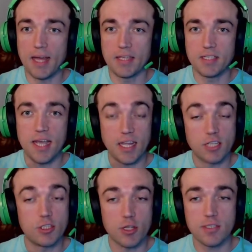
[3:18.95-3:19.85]
deck
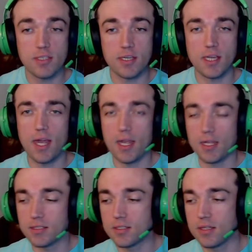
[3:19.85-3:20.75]
just in
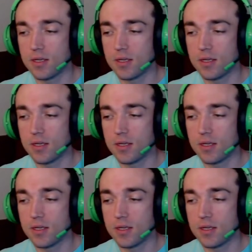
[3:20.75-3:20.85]
case.